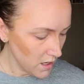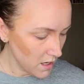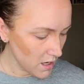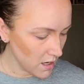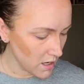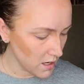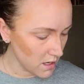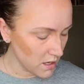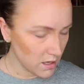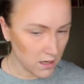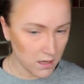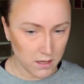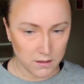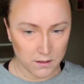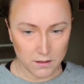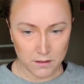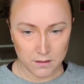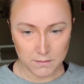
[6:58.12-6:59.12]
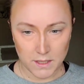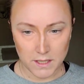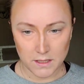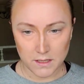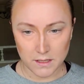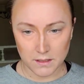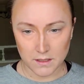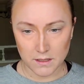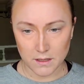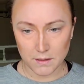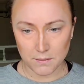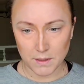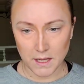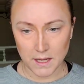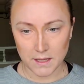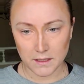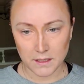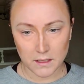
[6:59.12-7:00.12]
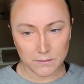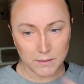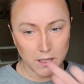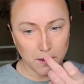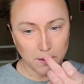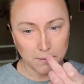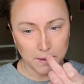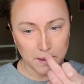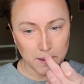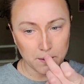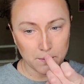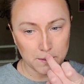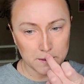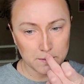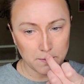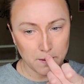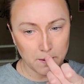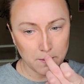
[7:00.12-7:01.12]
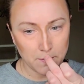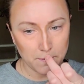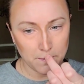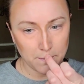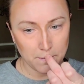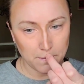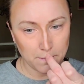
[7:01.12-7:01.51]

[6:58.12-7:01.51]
And then I'm gonna apply a little bit on my Cupid's bow.